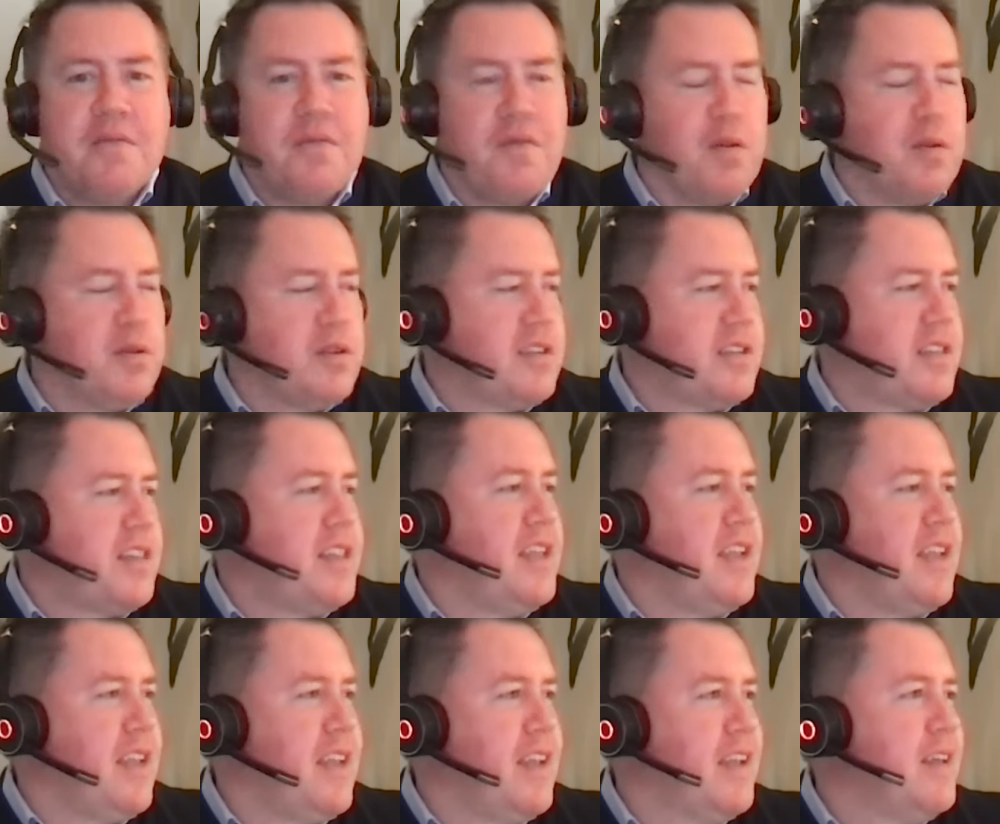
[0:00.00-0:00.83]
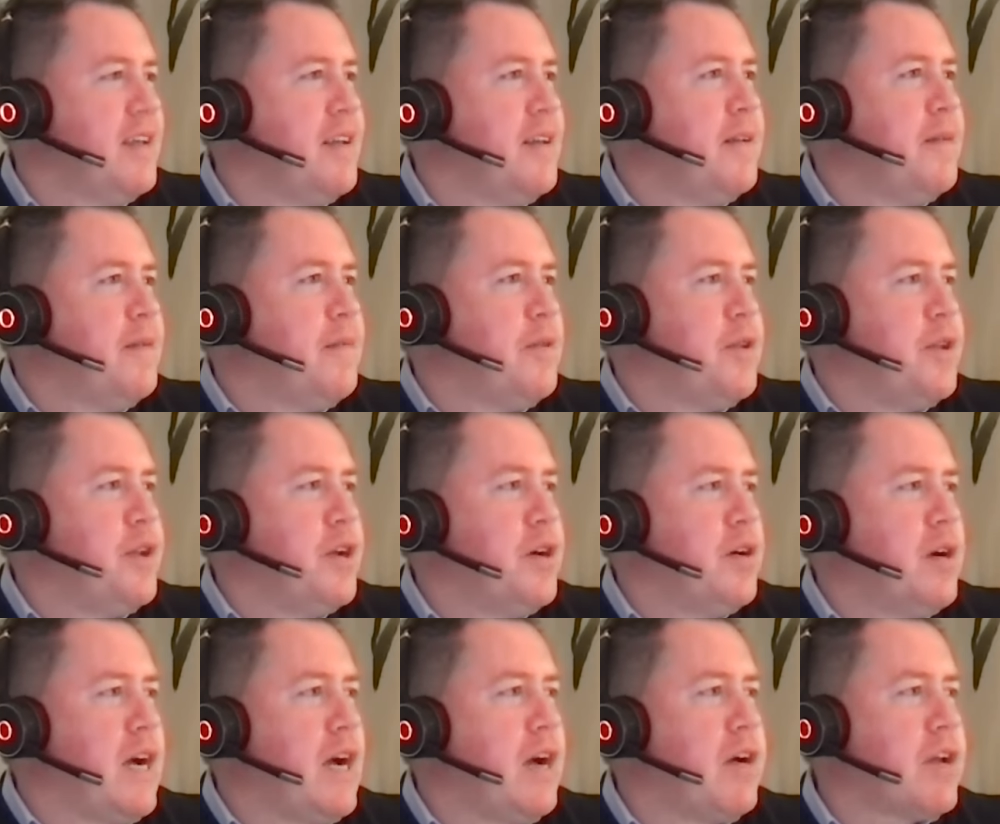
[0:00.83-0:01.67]
versus the you
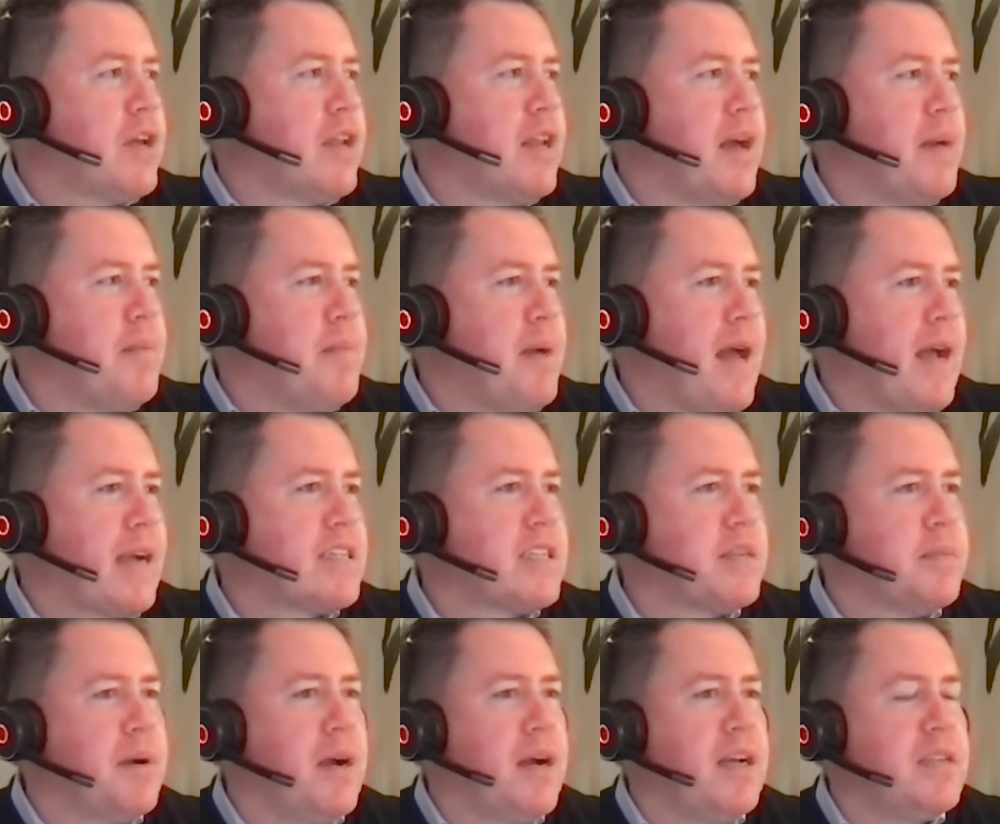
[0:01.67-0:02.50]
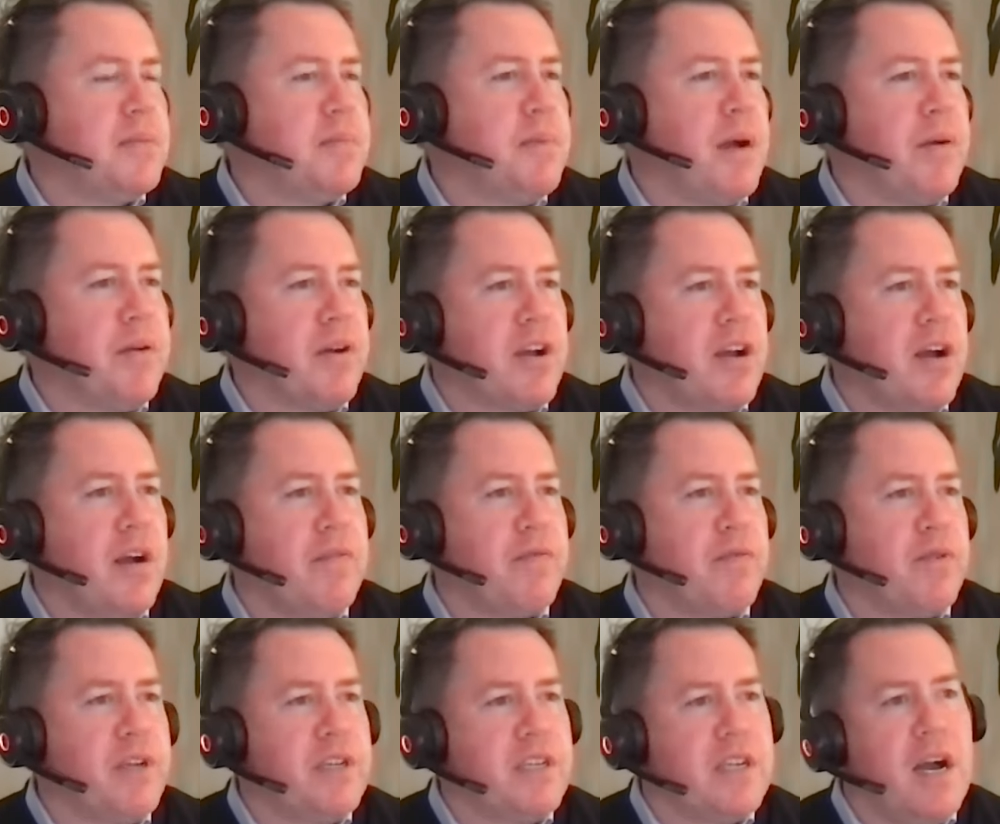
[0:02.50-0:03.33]
know how can I maximize my
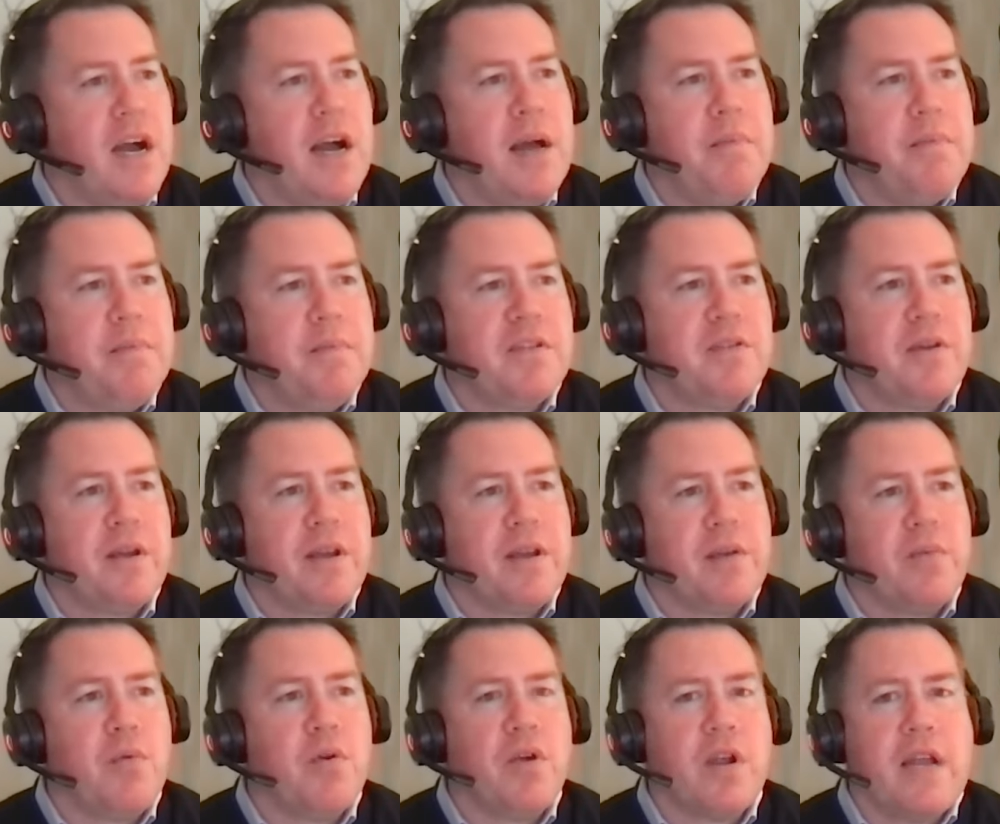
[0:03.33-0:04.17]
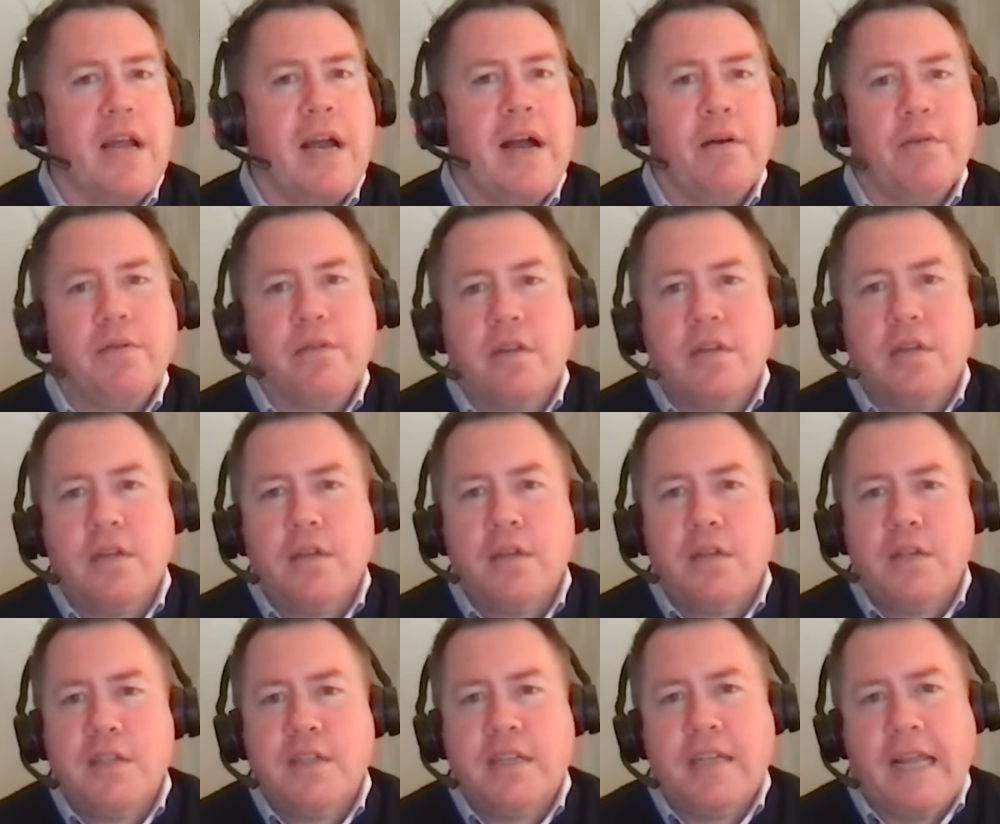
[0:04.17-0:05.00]
recovery time so I can work out
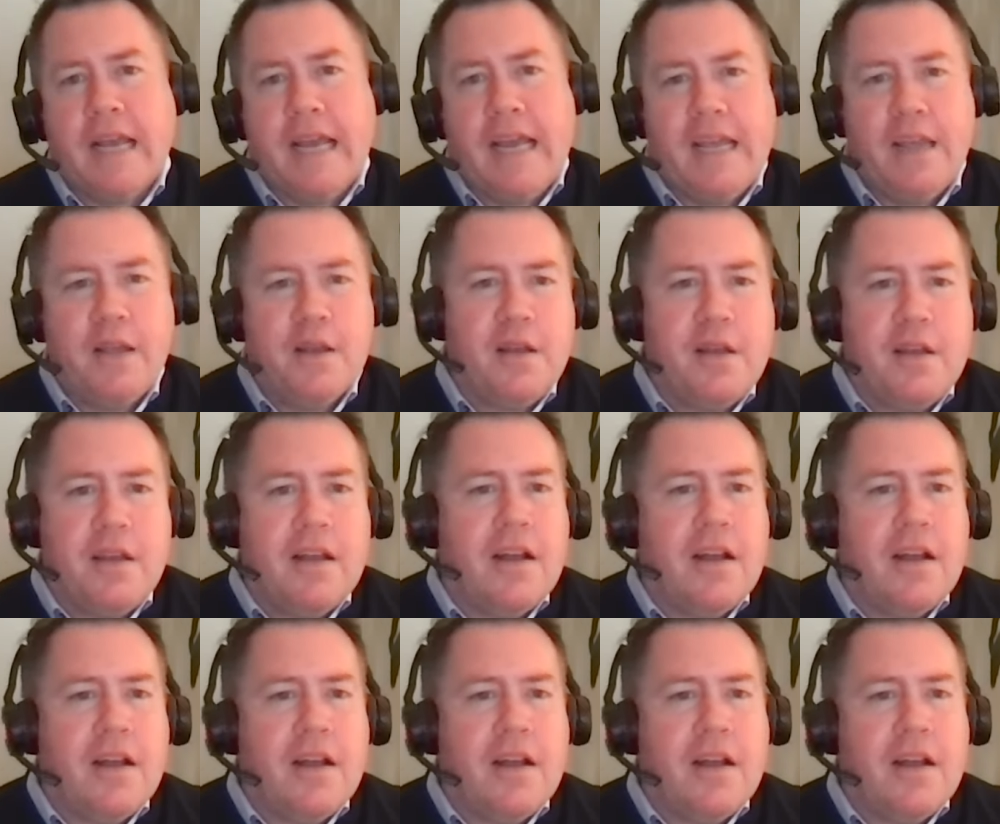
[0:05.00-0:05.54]
today.